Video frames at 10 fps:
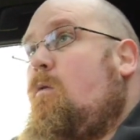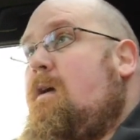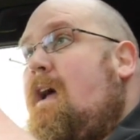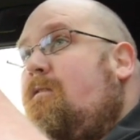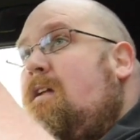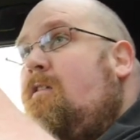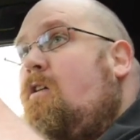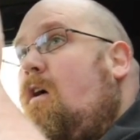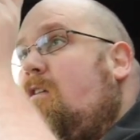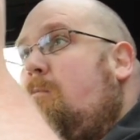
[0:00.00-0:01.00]
We haven't
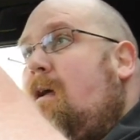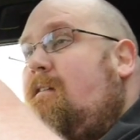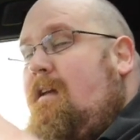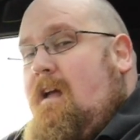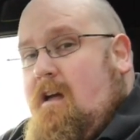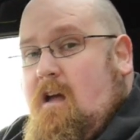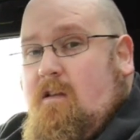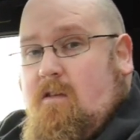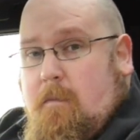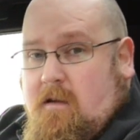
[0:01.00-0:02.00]
even got a space here
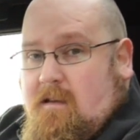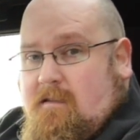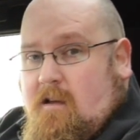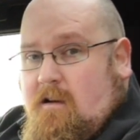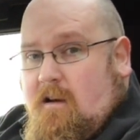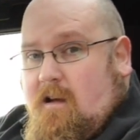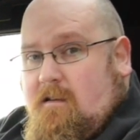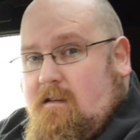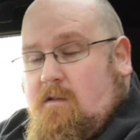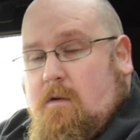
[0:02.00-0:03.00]
to put your
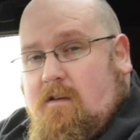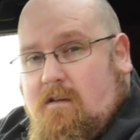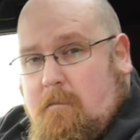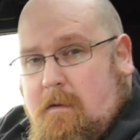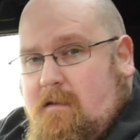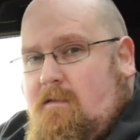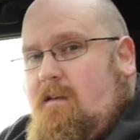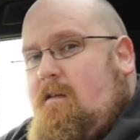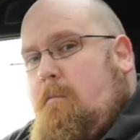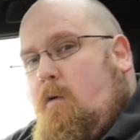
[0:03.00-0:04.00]
sunglasses, which is a bit
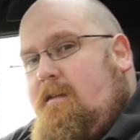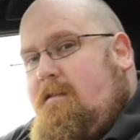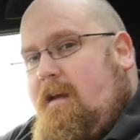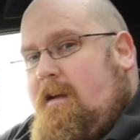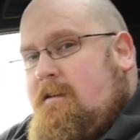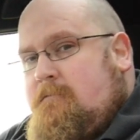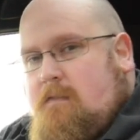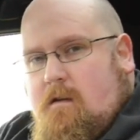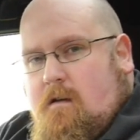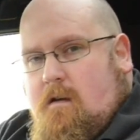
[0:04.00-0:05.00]
disappointing.
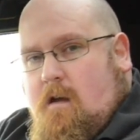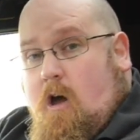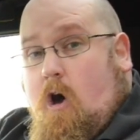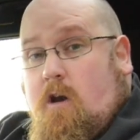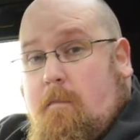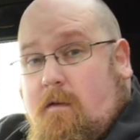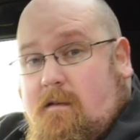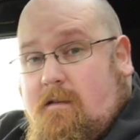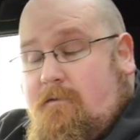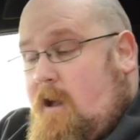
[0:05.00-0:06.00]
On a
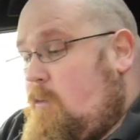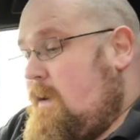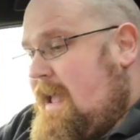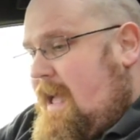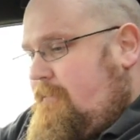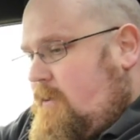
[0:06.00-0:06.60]
positive note, we have